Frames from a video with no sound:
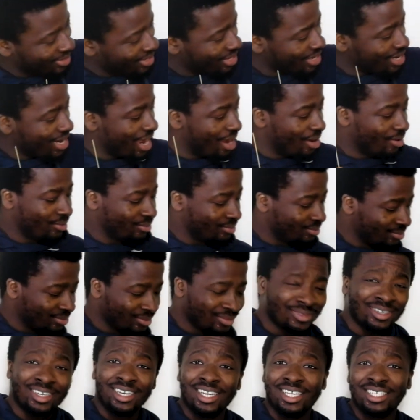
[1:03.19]
Now,
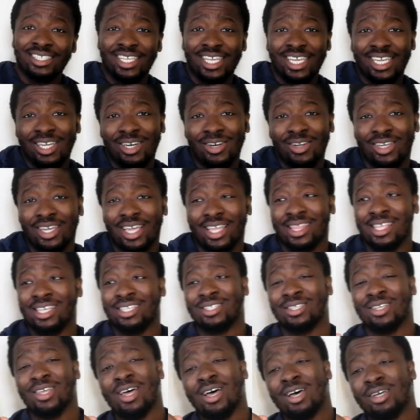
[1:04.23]
let's take a look at
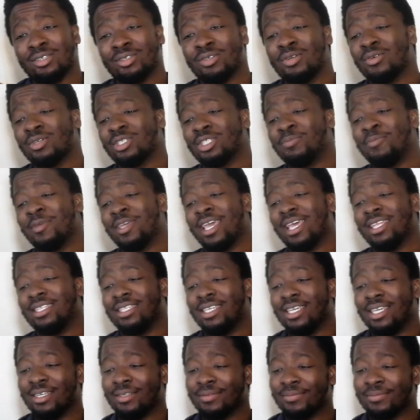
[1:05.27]
this uncooked spaghetti.